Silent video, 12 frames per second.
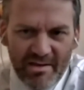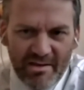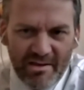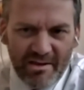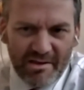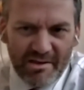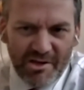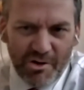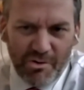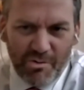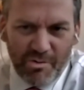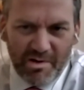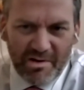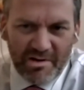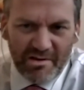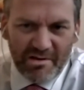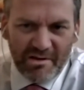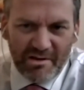to
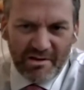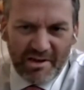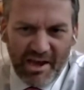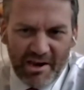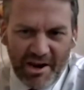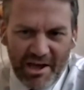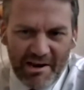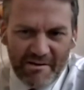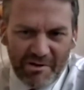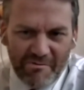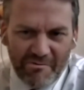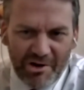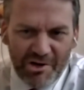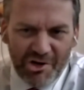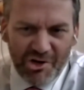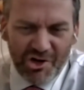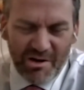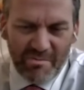get an A-level in French and
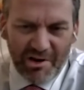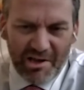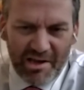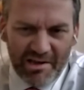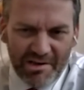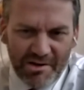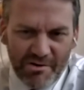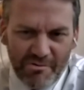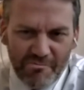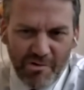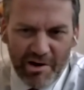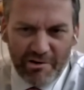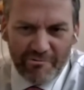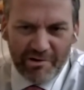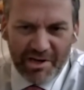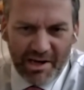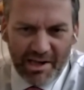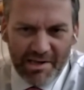German, I had to write
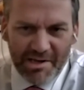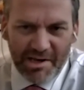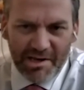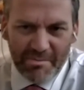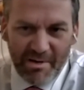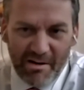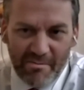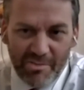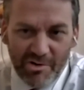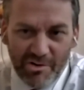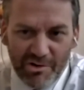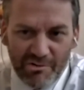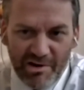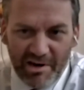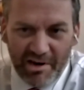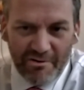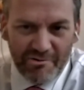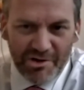critical essays about books written
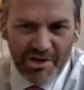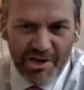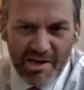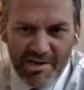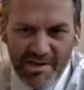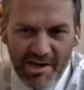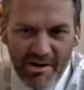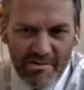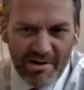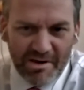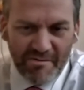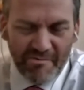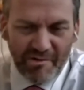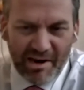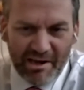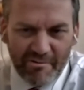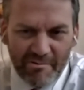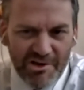hundreds of years ago in a different
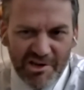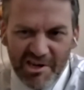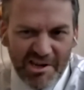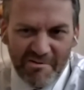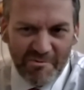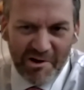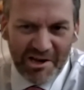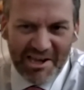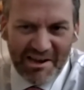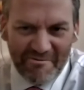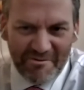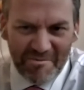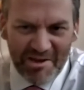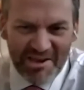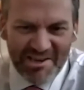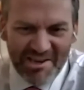language, and it didn't work out for me. So,